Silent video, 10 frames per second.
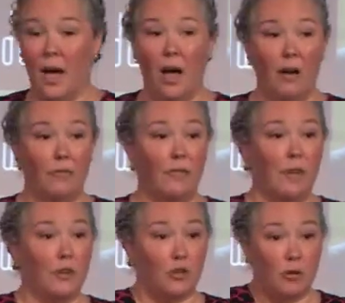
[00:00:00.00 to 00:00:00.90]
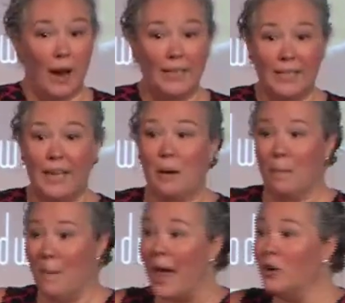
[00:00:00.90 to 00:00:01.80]
of trying to
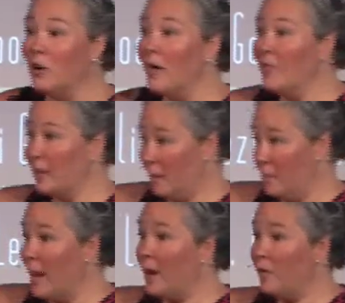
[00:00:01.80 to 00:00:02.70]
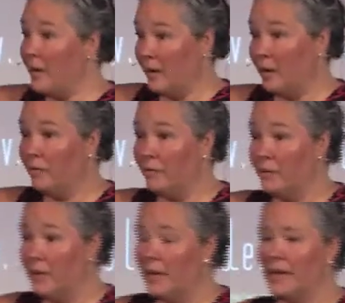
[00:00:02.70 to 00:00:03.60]
get better on the comparative